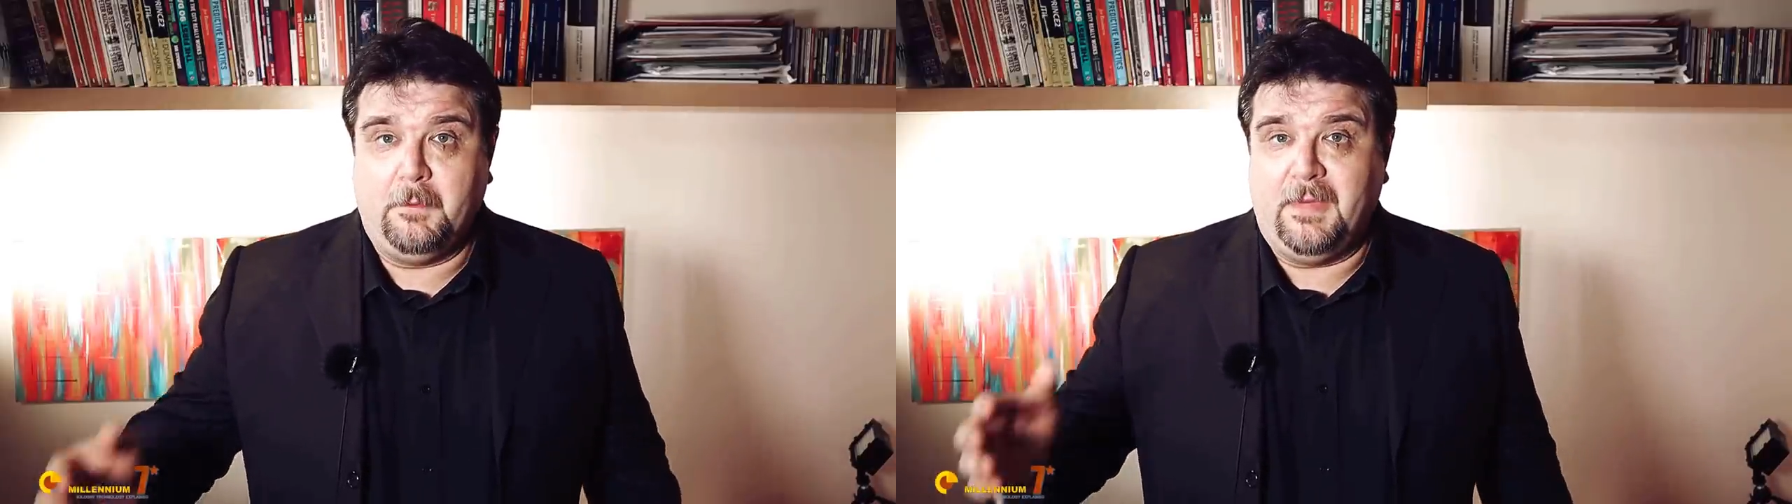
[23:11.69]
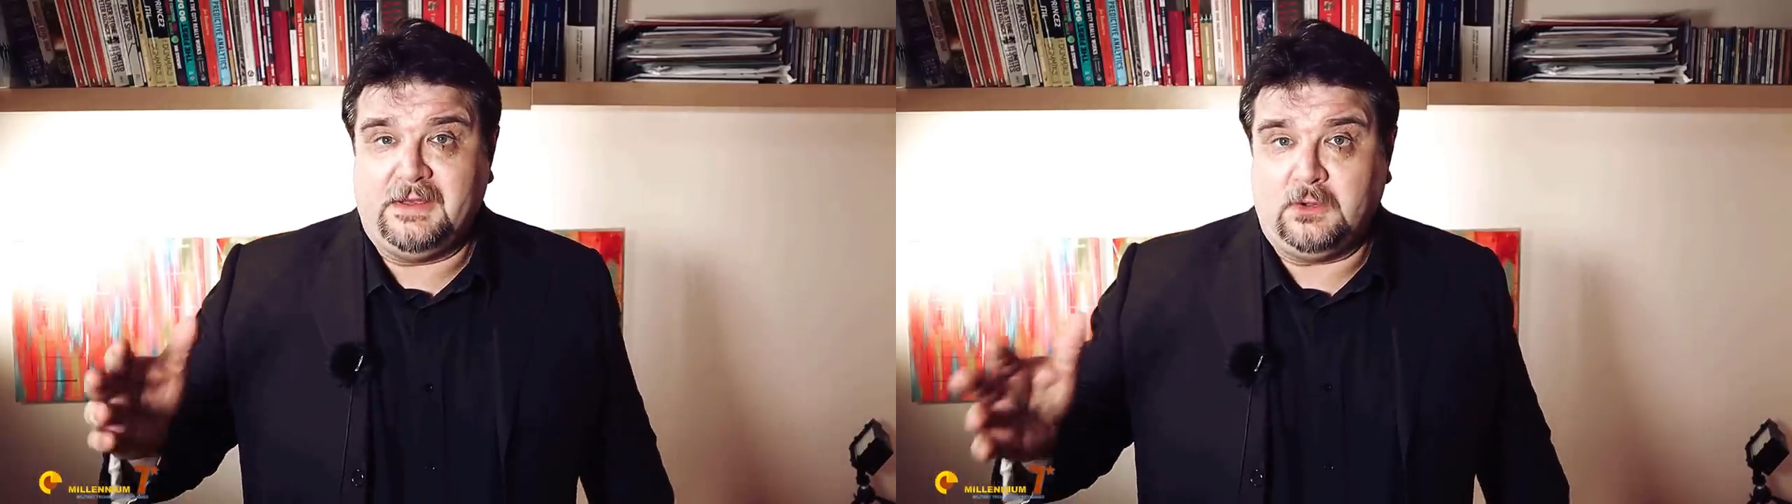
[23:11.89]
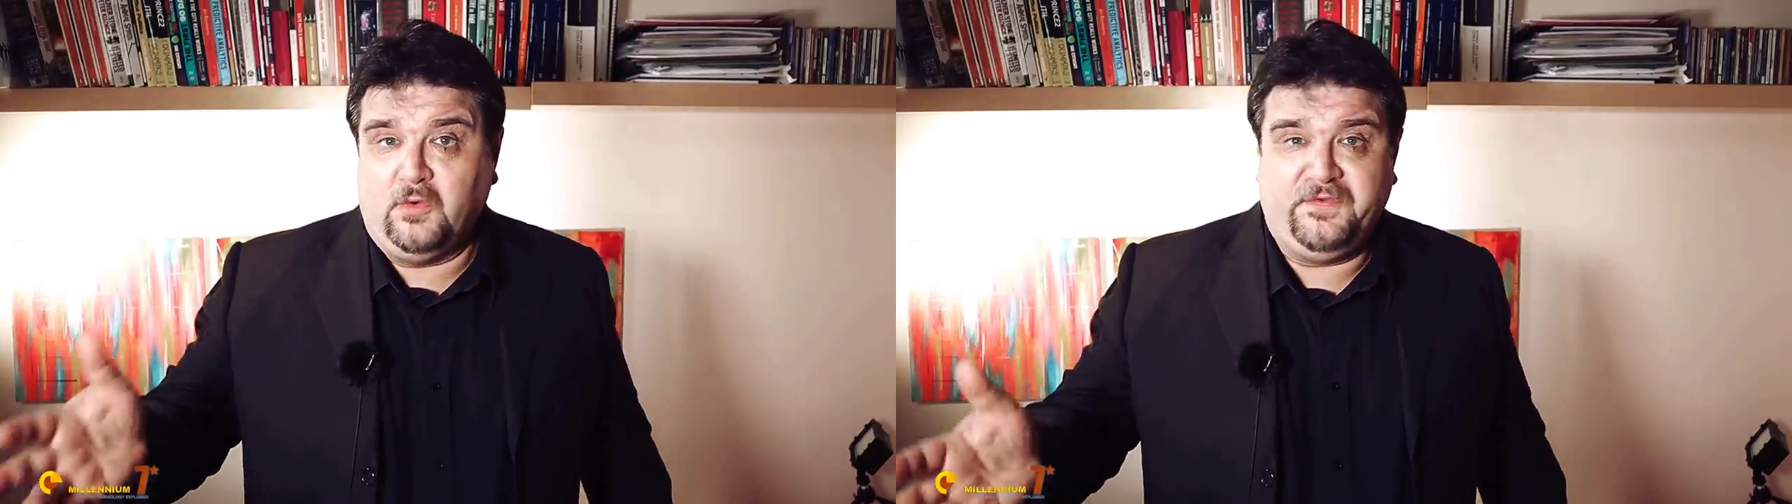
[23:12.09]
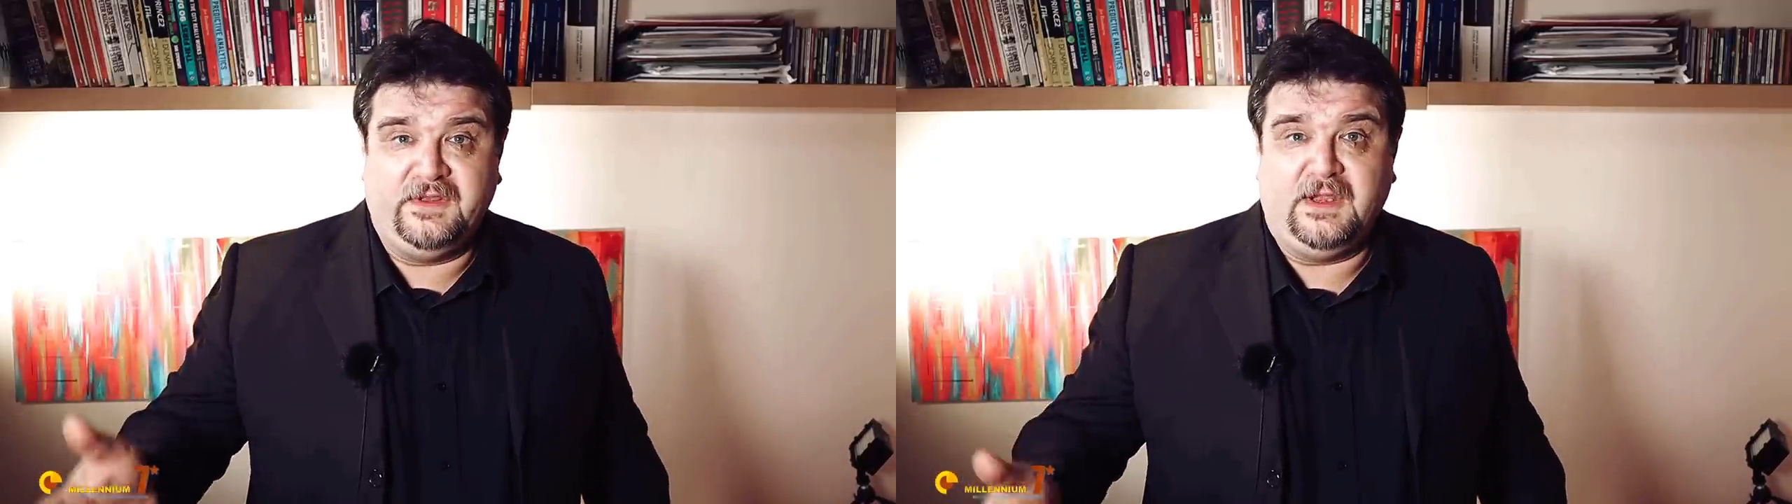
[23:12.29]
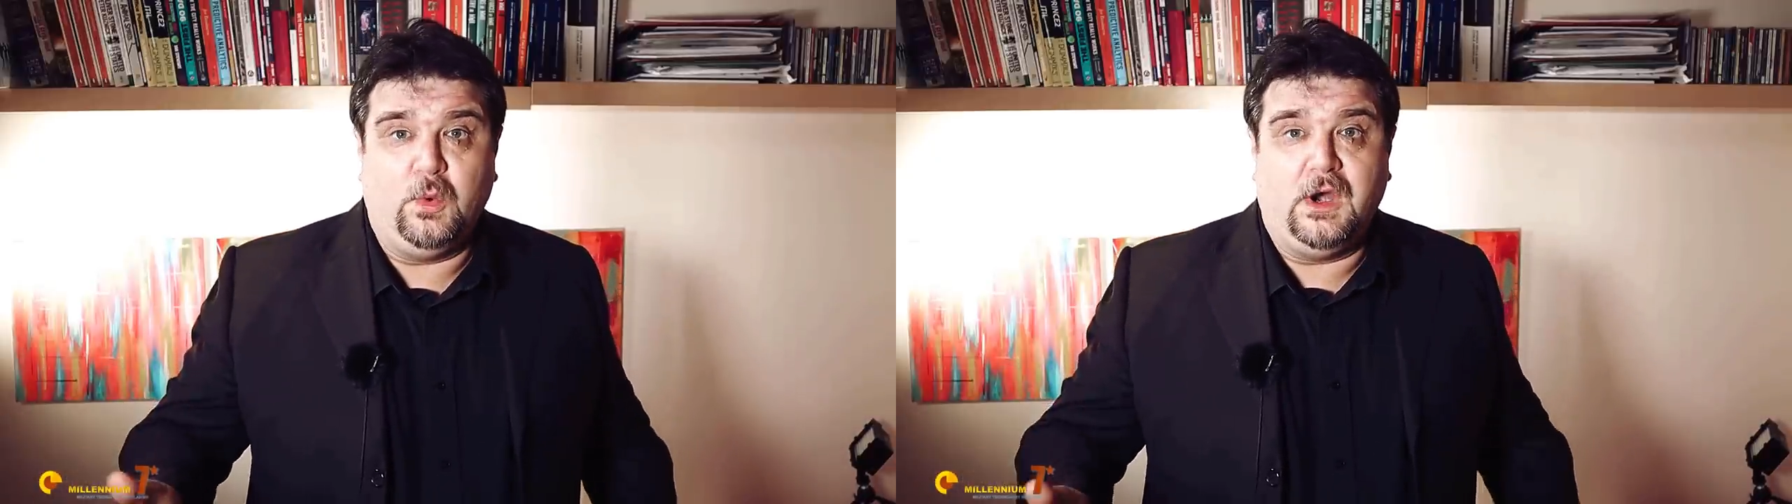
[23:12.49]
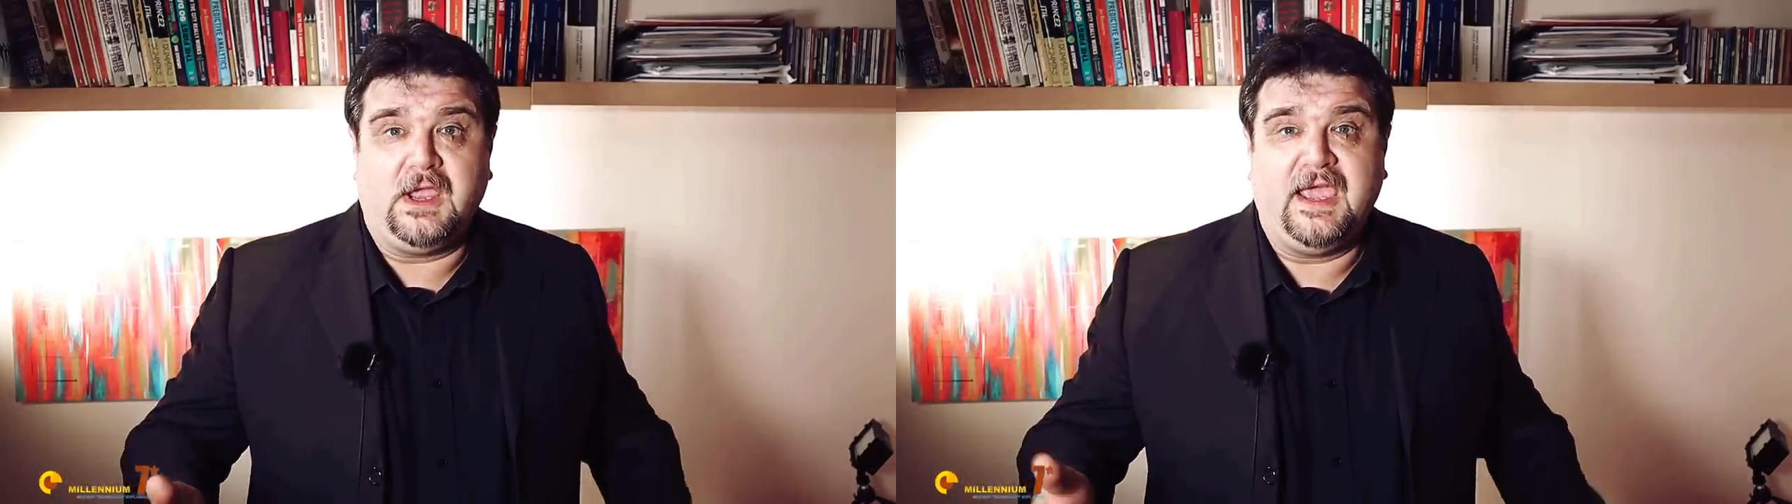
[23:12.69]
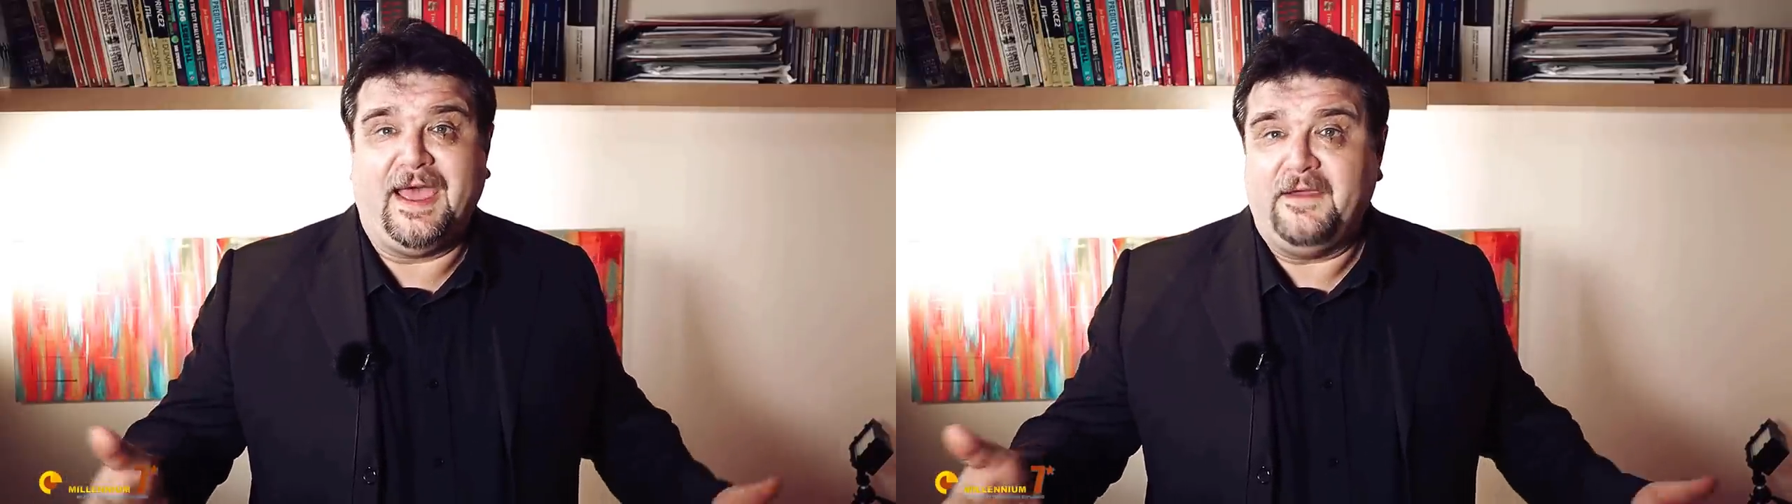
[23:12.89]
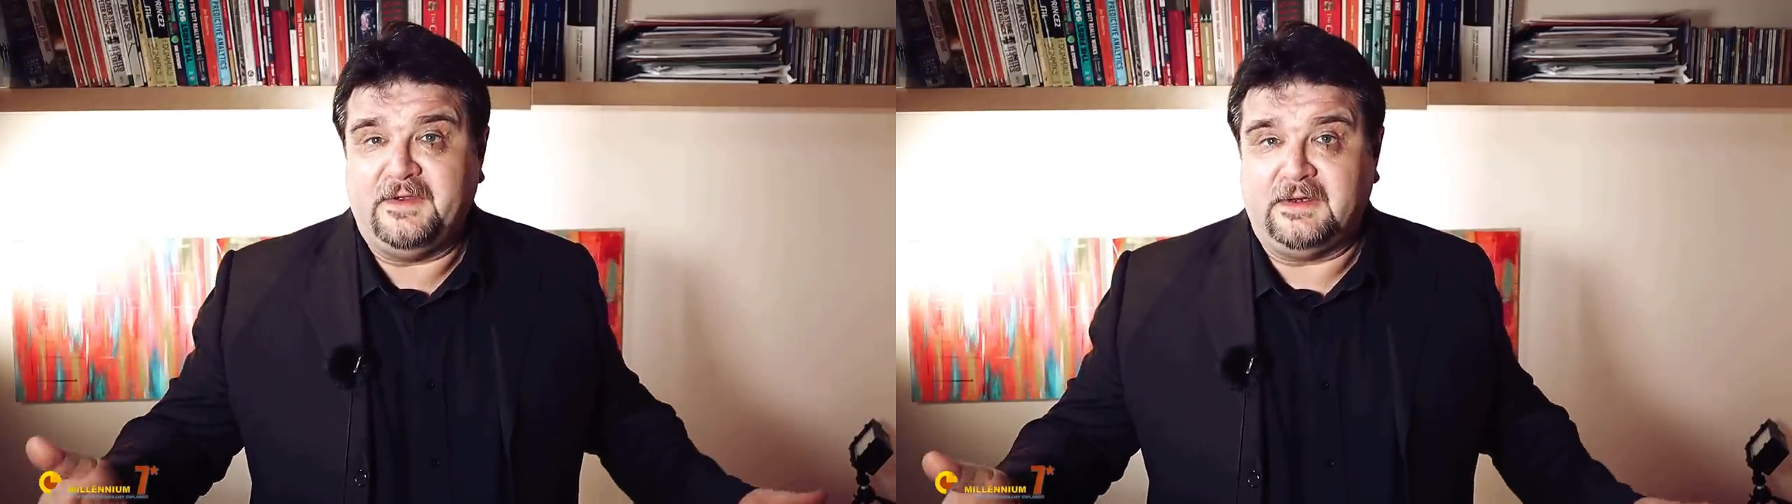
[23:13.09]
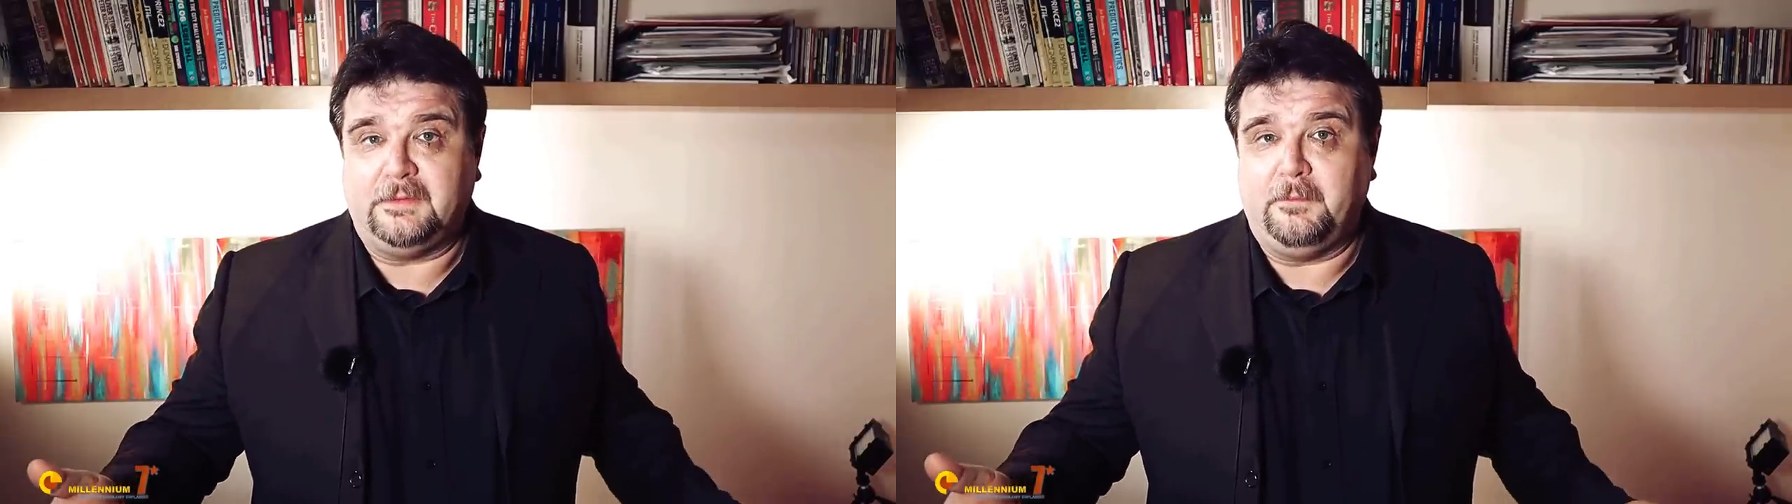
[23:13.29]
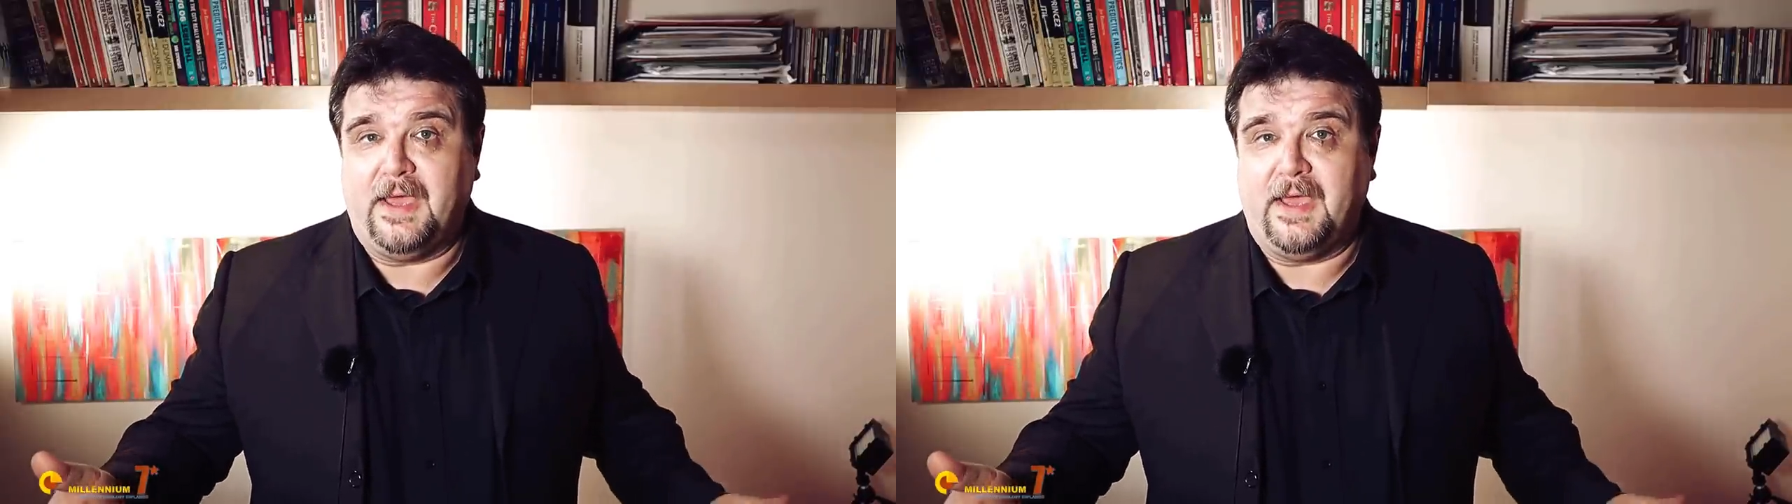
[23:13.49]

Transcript: but often they were covered